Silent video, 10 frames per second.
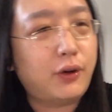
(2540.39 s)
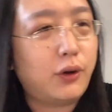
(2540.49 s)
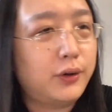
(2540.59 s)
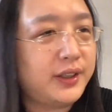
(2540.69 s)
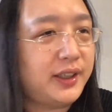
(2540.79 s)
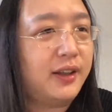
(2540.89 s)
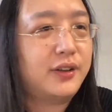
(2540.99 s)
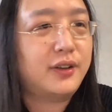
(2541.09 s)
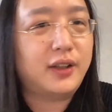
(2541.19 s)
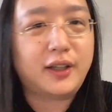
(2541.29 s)
all the
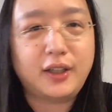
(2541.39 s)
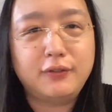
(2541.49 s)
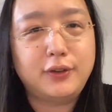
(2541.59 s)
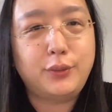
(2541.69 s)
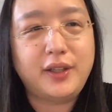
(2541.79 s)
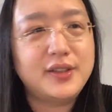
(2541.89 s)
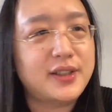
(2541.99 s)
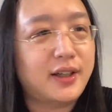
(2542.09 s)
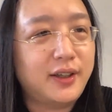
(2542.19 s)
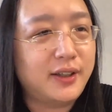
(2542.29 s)
other like influenza
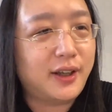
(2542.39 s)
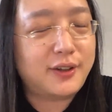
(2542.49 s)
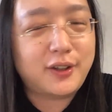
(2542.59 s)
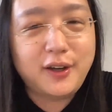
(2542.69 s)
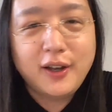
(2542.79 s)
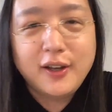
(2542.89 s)
and other